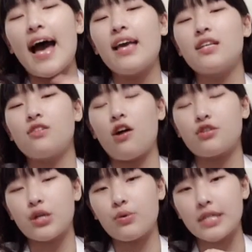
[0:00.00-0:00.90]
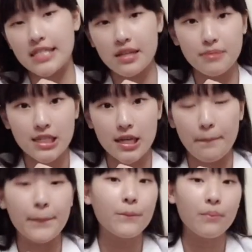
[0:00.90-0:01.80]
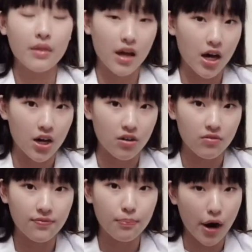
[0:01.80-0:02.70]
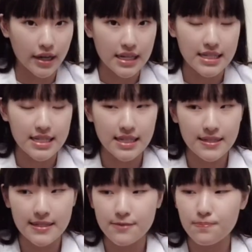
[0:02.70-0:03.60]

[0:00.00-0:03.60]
is also a symptom of Parkinson's.